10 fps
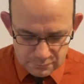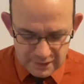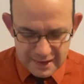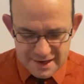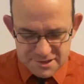
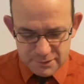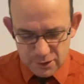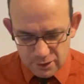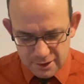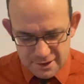And as we
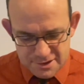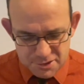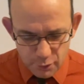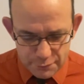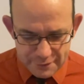look at
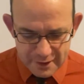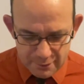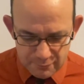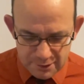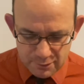this whole
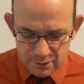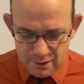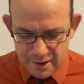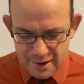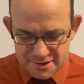thing, we
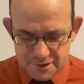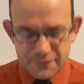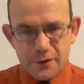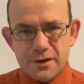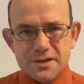realize it
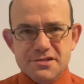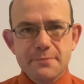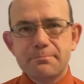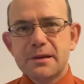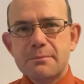very
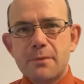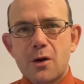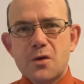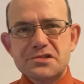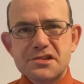simply
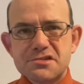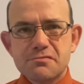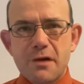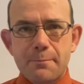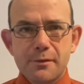
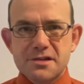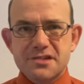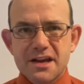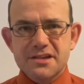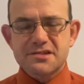Moses
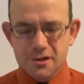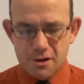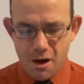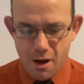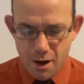represents the
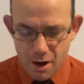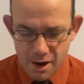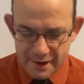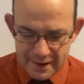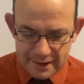
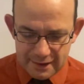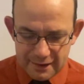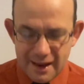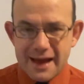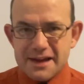law and
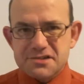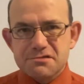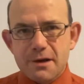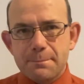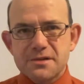Elias
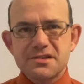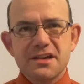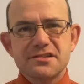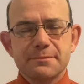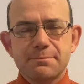
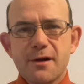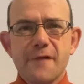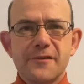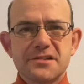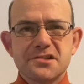represents the
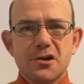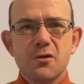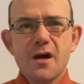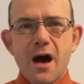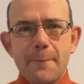prophets.
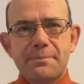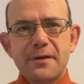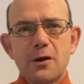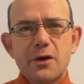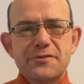So up
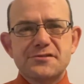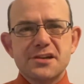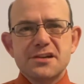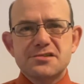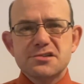there with
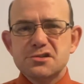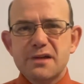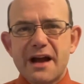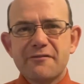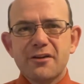Jesus,
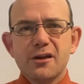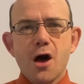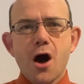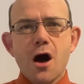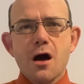you have the
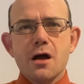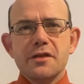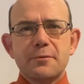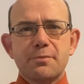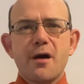law
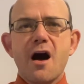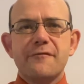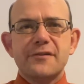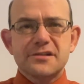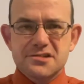and the
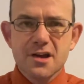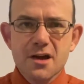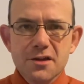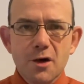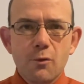prophets, the,